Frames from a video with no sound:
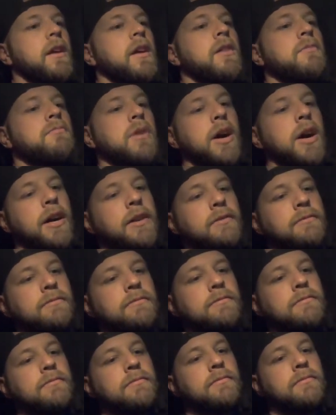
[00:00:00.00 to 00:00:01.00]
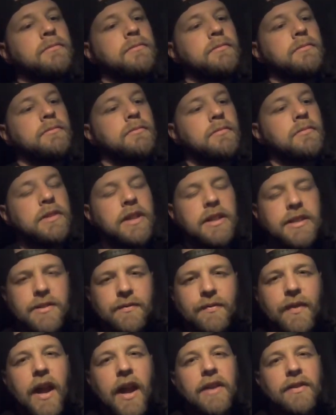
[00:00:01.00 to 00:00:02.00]
But get
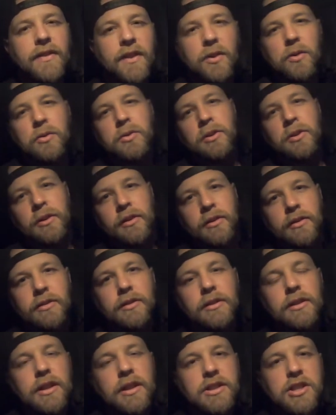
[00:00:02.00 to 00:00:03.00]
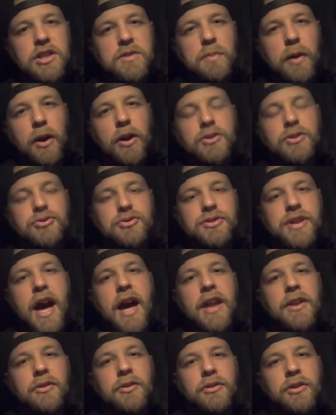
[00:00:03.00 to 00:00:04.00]
your faith in order. Get your spiritual
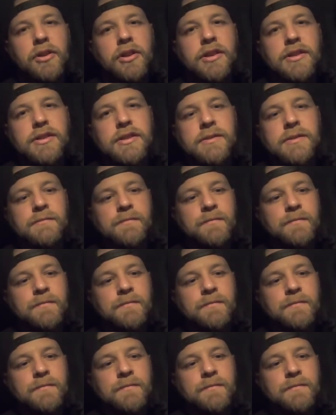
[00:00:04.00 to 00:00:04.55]
side in order, because